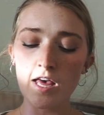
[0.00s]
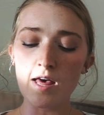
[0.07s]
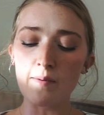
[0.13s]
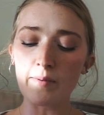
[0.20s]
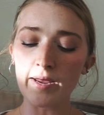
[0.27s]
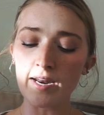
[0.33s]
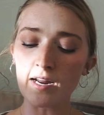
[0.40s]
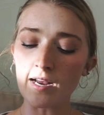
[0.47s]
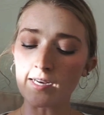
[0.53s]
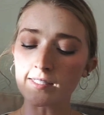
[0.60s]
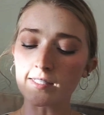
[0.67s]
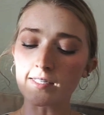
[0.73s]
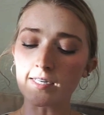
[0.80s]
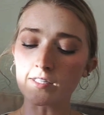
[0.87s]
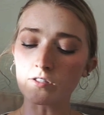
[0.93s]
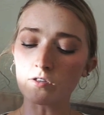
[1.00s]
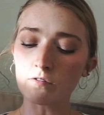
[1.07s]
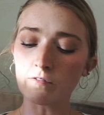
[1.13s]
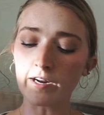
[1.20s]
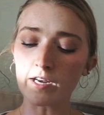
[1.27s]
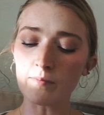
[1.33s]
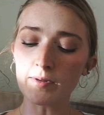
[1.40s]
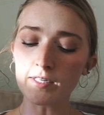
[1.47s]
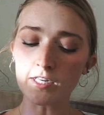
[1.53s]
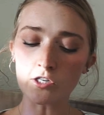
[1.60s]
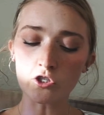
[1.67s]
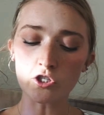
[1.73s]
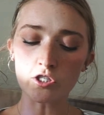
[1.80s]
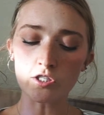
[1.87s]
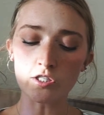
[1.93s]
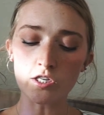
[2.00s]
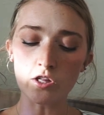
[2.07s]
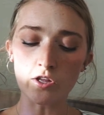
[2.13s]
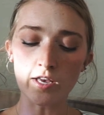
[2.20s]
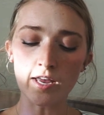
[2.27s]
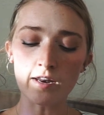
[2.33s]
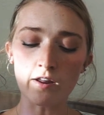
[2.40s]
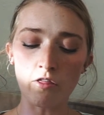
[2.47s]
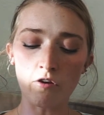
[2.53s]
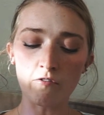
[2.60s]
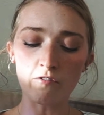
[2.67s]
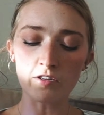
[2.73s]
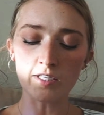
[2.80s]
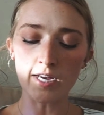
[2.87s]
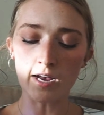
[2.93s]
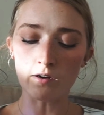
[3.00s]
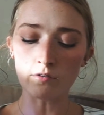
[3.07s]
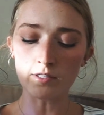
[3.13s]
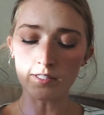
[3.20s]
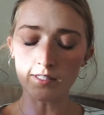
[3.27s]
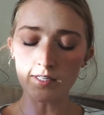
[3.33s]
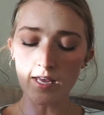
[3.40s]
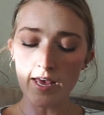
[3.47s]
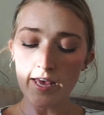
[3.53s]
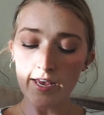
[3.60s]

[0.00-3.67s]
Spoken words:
by an accidental recommendation to look at Netherfield House.